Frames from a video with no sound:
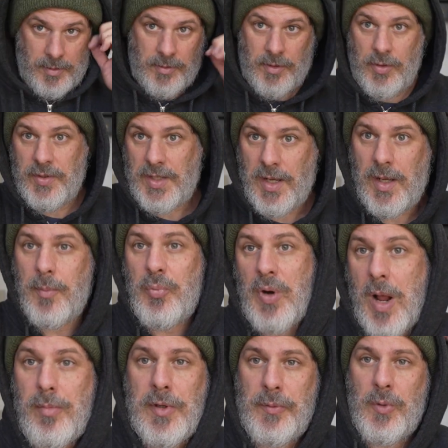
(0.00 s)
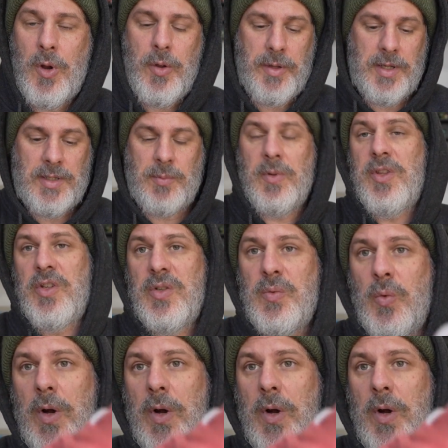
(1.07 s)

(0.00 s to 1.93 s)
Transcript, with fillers: Dudes, I could probably roll this with just